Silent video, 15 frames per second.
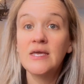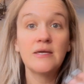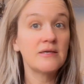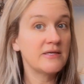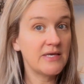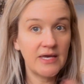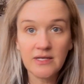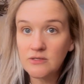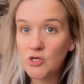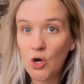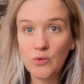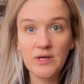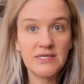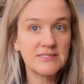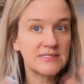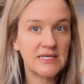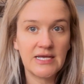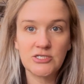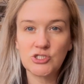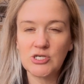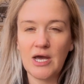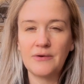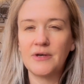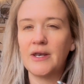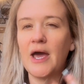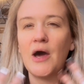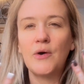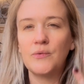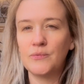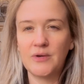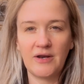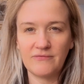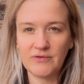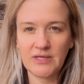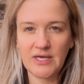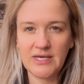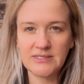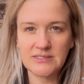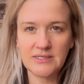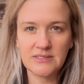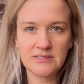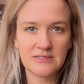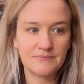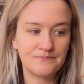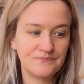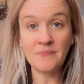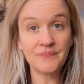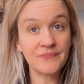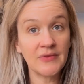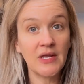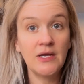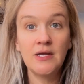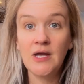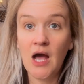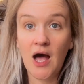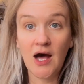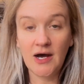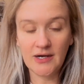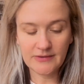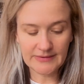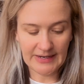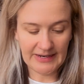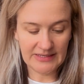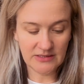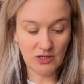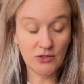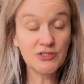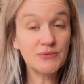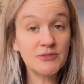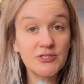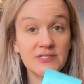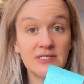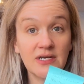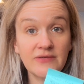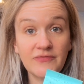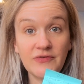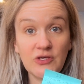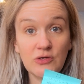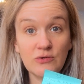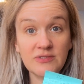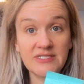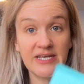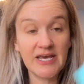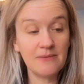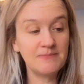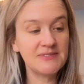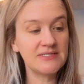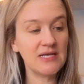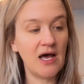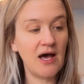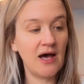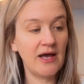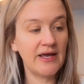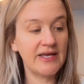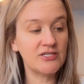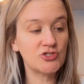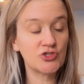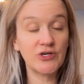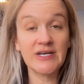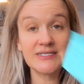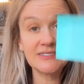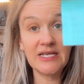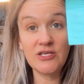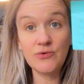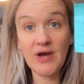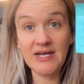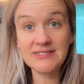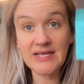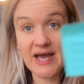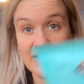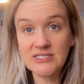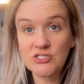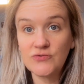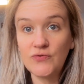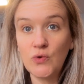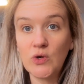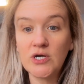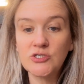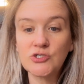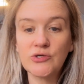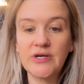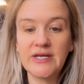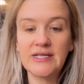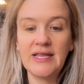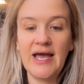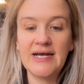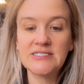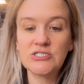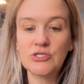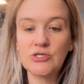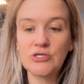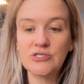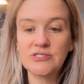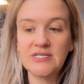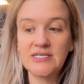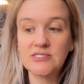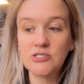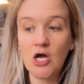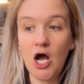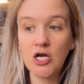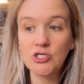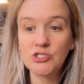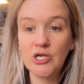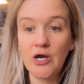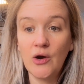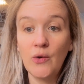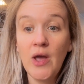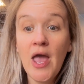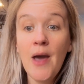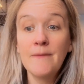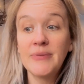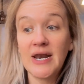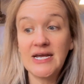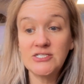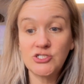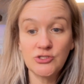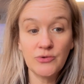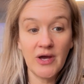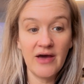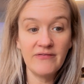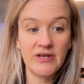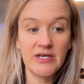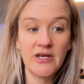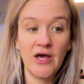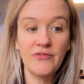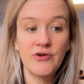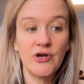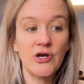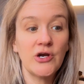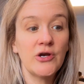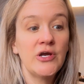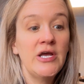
get noticed, get shouted out, whatever the case is. All right, those were just a few tips and tricks that you guys asked for during last Thursday's talk show, but I do have another